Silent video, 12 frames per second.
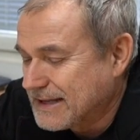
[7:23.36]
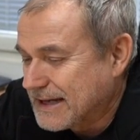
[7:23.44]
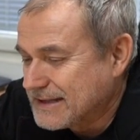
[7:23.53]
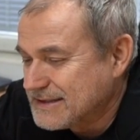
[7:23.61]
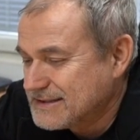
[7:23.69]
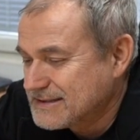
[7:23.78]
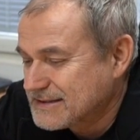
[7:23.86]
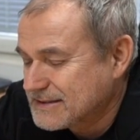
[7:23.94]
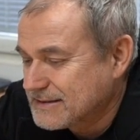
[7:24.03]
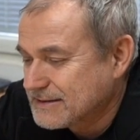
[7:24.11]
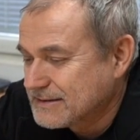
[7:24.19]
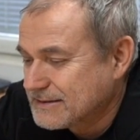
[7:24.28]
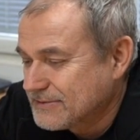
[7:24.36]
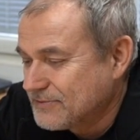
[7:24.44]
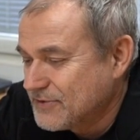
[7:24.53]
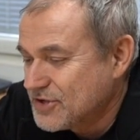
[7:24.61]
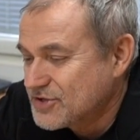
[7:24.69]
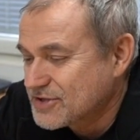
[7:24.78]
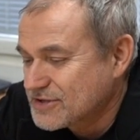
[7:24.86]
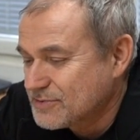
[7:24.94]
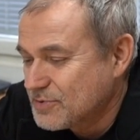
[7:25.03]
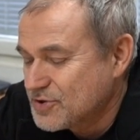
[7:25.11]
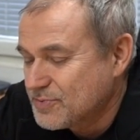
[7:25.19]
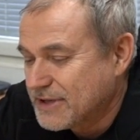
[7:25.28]
nice features
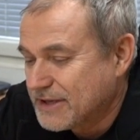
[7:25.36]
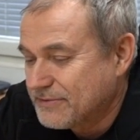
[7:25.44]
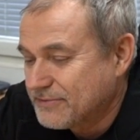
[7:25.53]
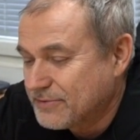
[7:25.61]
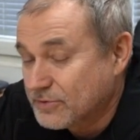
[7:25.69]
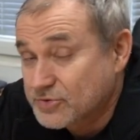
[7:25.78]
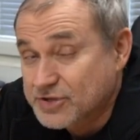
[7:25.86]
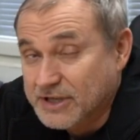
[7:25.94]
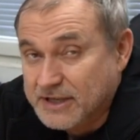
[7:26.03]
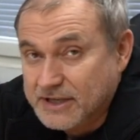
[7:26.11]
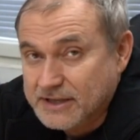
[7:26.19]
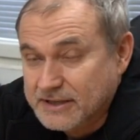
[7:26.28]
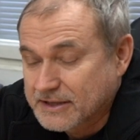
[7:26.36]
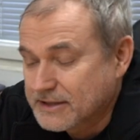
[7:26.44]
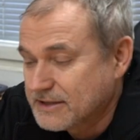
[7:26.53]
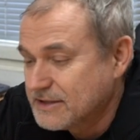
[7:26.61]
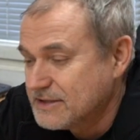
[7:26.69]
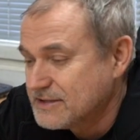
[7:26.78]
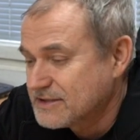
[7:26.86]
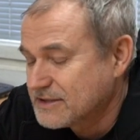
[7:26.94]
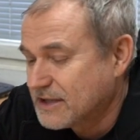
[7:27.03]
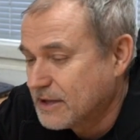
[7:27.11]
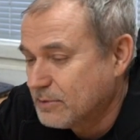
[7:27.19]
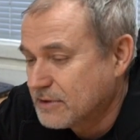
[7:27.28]
which we have on Shark is
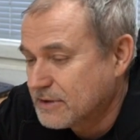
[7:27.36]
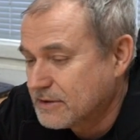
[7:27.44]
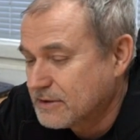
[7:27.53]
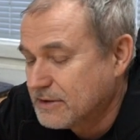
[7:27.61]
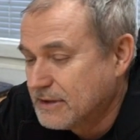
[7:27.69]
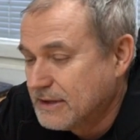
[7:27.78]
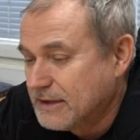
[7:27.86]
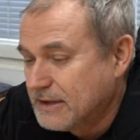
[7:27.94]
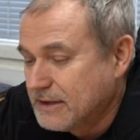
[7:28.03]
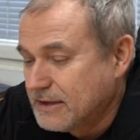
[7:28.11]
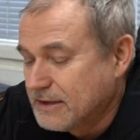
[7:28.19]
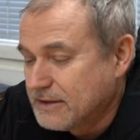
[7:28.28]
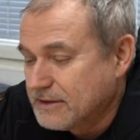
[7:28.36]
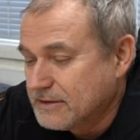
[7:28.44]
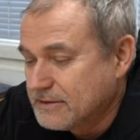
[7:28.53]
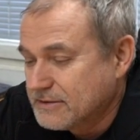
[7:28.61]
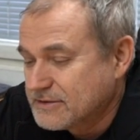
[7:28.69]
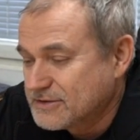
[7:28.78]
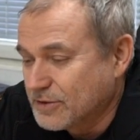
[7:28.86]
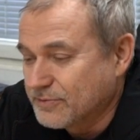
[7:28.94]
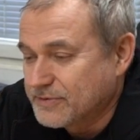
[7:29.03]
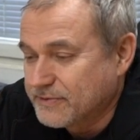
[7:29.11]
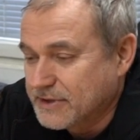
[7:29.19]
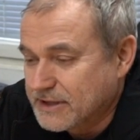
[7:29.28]
our
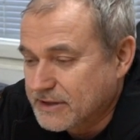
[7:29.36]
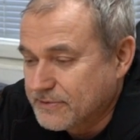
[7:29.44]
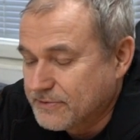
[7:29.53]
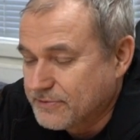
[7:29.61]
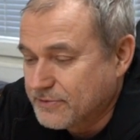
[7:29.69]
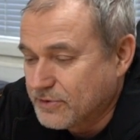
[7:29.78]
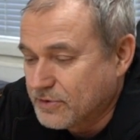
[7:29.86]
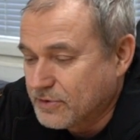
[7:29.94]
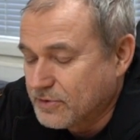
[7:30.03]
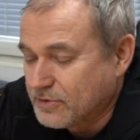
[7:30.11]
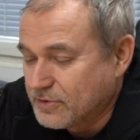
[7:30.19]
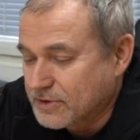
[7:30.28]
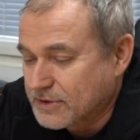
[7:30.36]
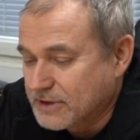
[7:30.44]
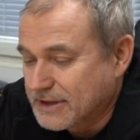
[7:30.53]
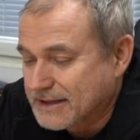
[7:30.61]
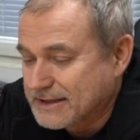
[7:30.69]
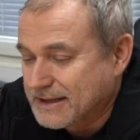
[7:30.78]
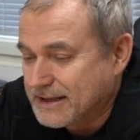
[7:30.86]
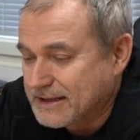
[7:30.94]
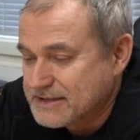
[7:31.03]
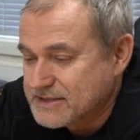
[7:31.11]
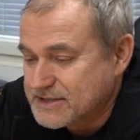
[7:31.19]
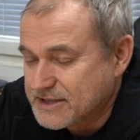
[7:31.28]
software for
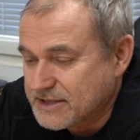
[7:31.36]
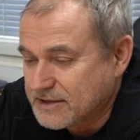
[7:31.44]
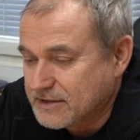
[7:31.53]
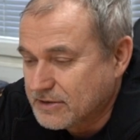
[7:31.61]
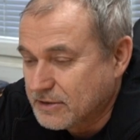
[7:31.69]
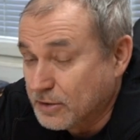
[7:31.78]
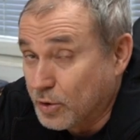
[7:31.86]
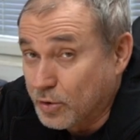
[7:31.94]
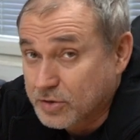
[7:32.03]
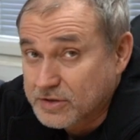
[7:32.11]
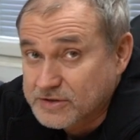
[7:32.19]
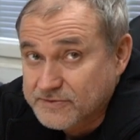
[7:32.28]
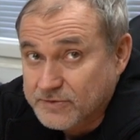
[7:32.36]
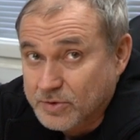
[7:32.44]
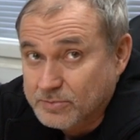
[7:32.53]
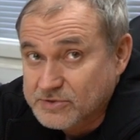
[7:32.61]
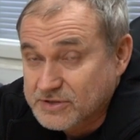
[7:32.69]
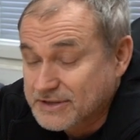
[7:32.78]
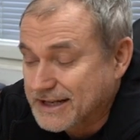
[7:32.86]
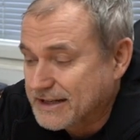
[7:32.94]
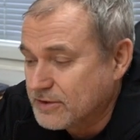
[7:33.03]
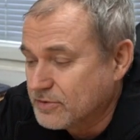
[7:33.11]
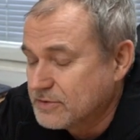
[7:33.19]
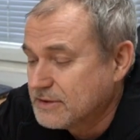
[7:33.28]
analyzing logs from the
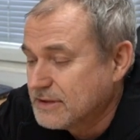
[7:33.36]
dynon.